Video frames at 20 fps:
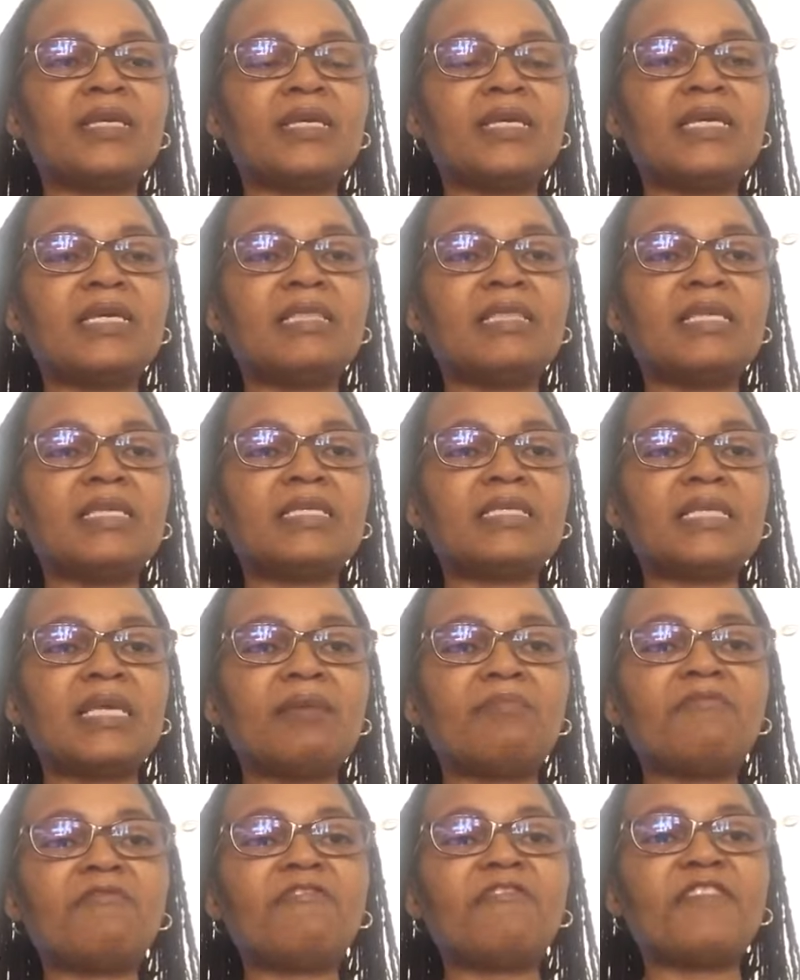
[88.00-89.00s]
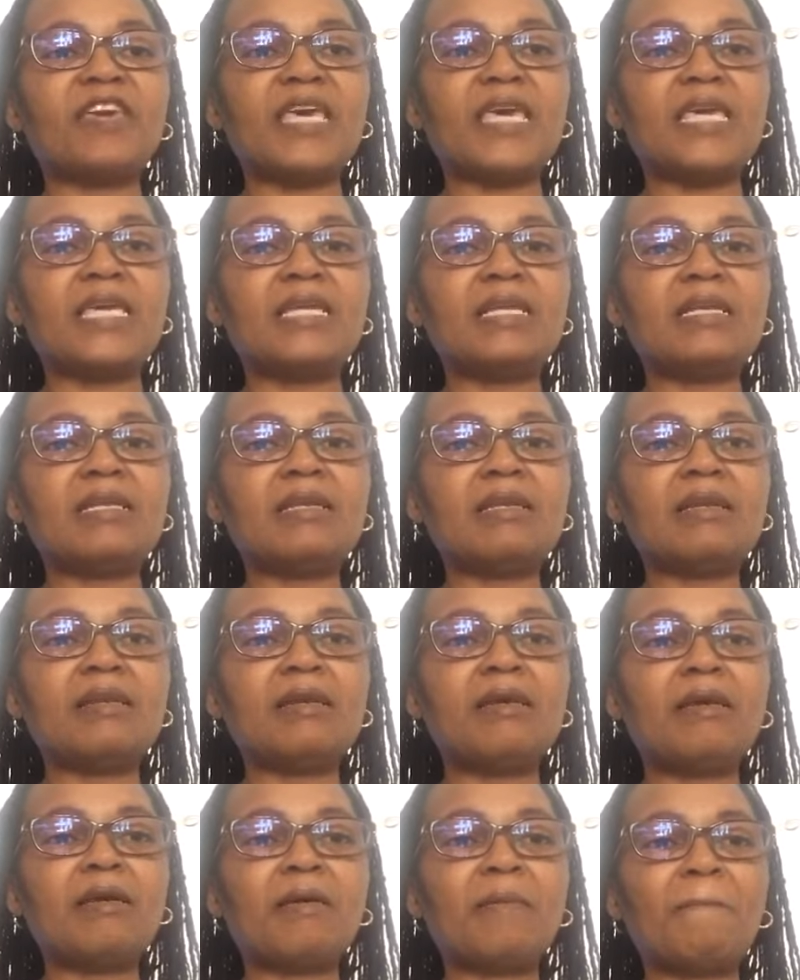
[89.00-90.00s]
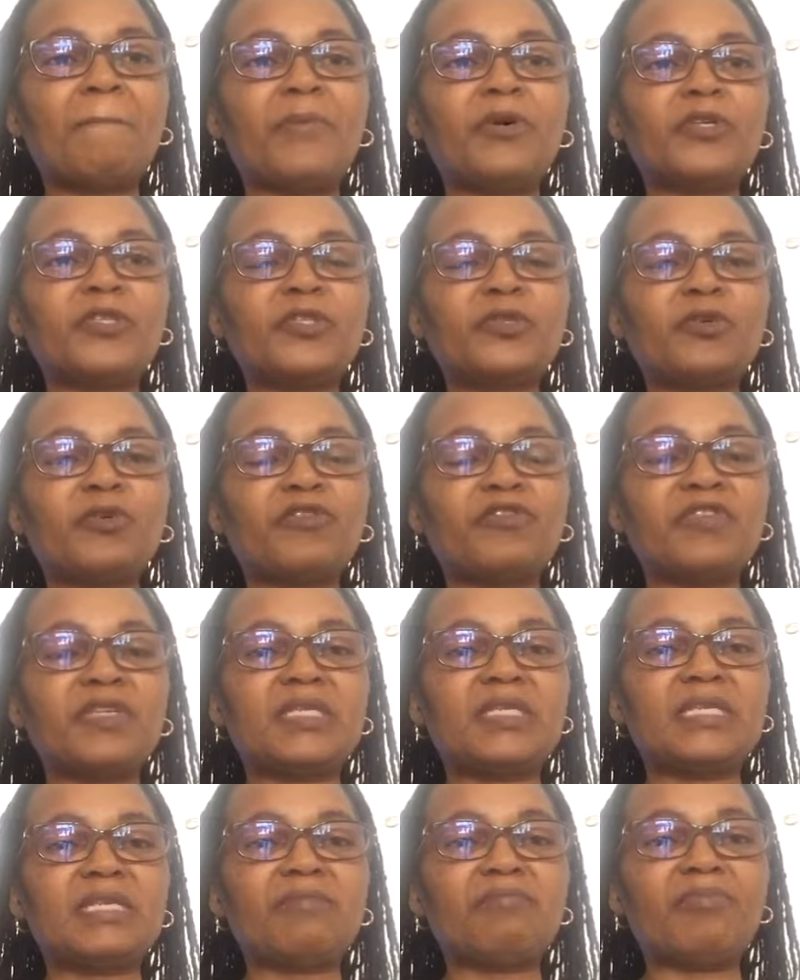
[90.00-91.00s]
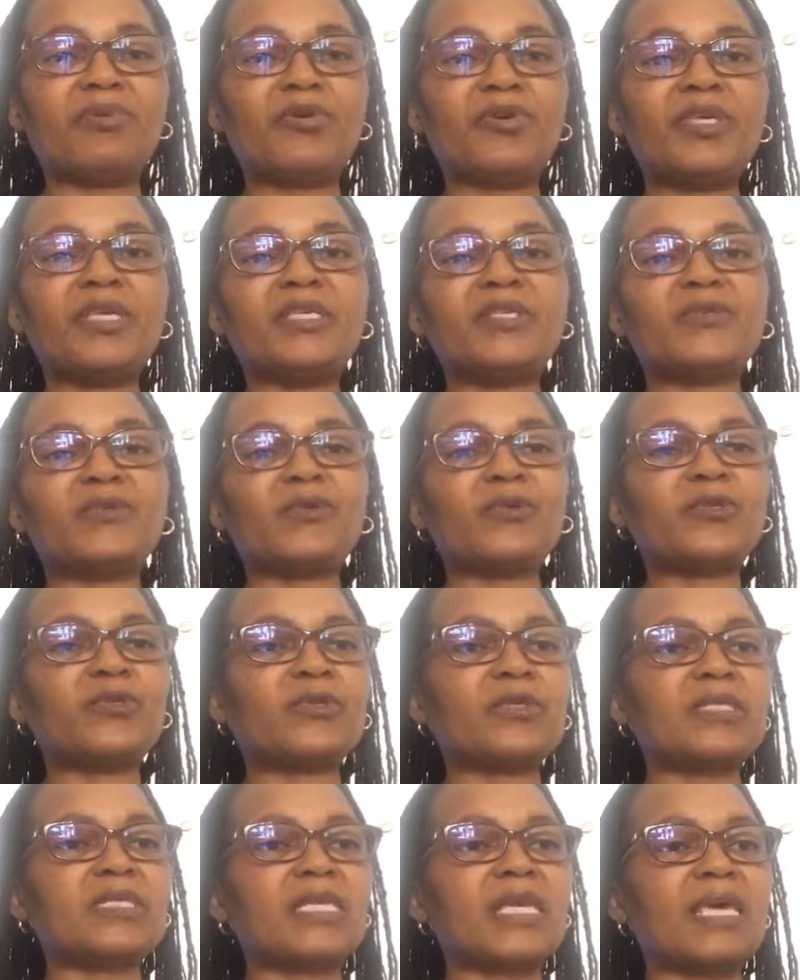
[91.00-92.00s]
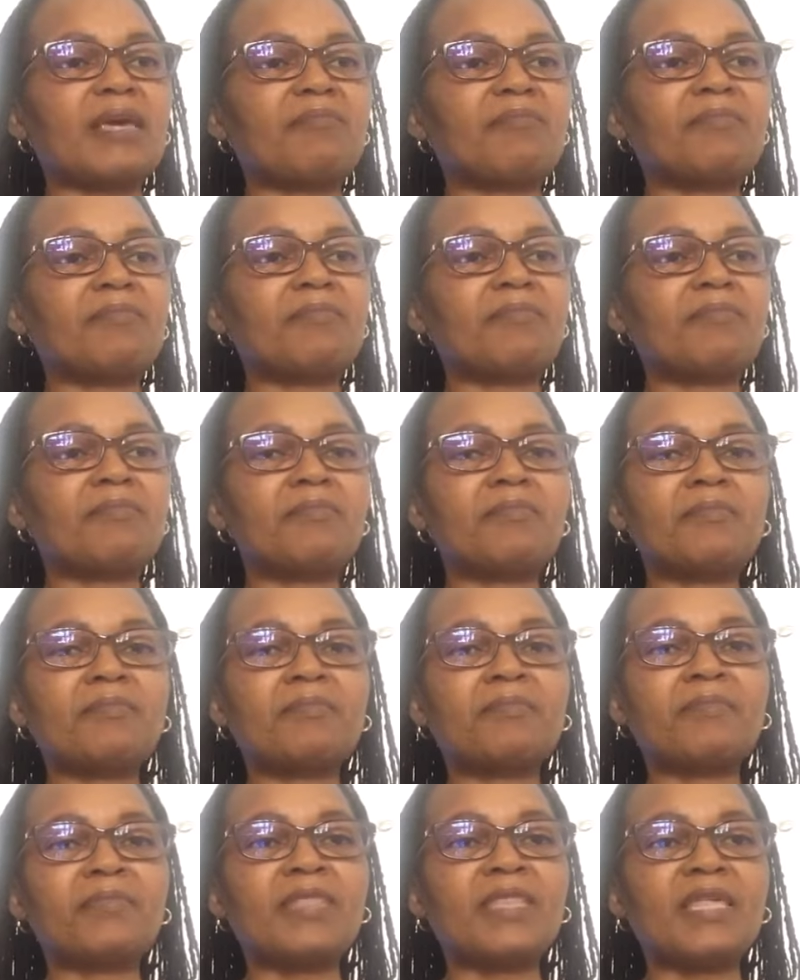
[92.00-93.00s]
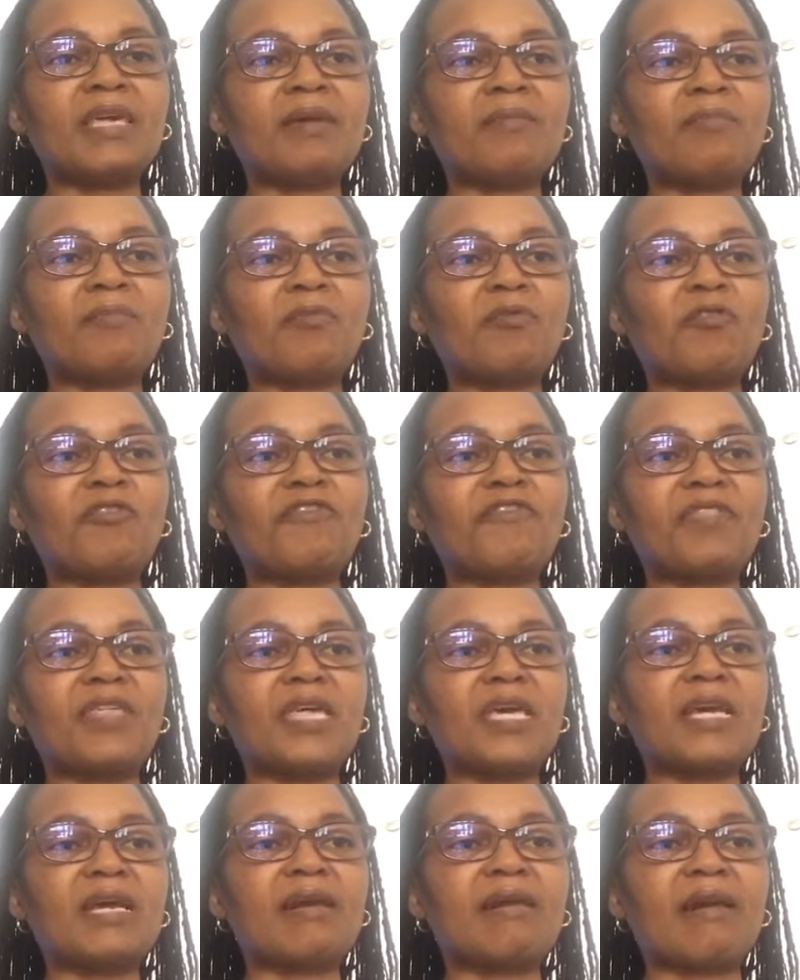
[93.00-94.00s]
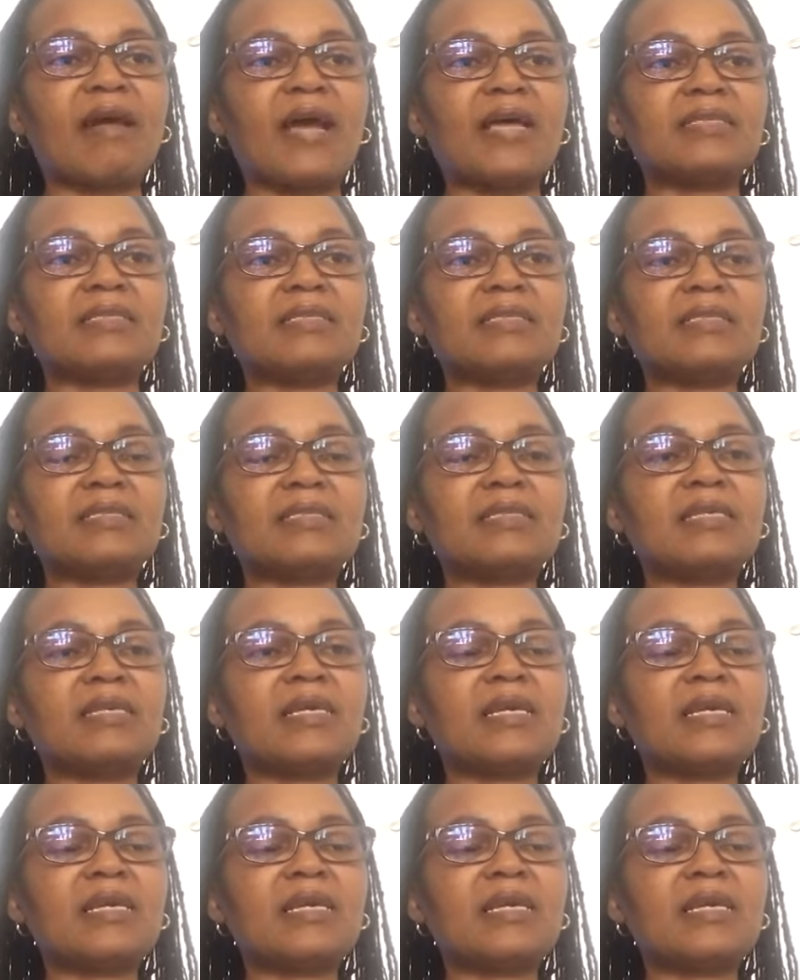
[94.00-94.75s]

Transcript: In the same vein, post office employees also scam them of their grants,